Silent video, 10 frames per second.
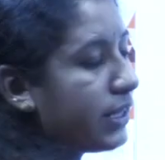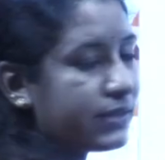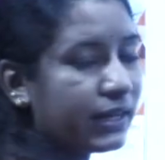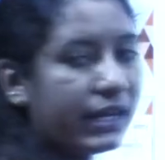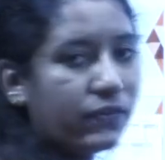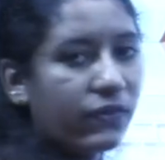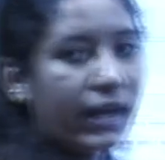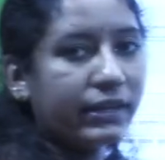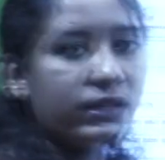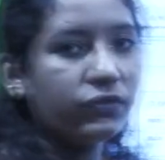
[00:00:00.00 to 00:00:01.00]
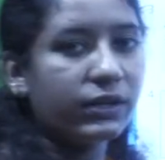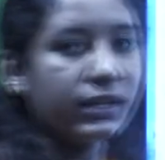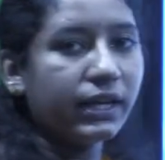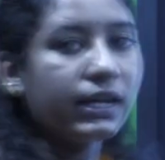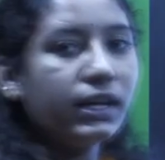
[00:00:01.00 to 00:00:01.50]
is the key factor
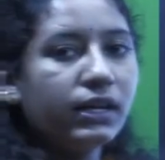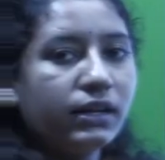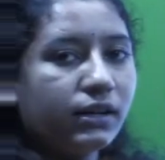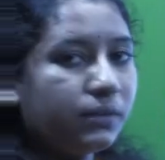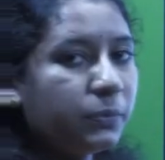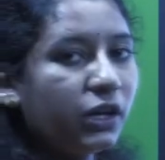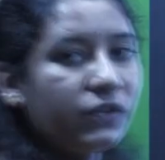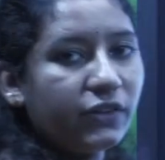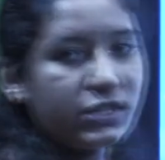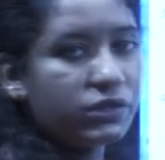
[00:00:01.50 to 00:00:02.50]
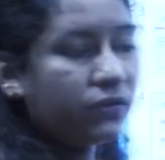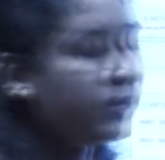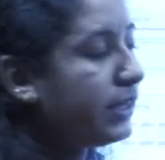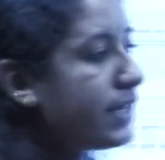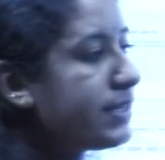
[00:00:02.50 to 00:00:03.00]
for the proliferation of
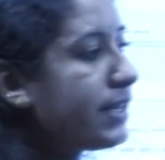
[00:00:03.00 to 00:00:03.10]
the T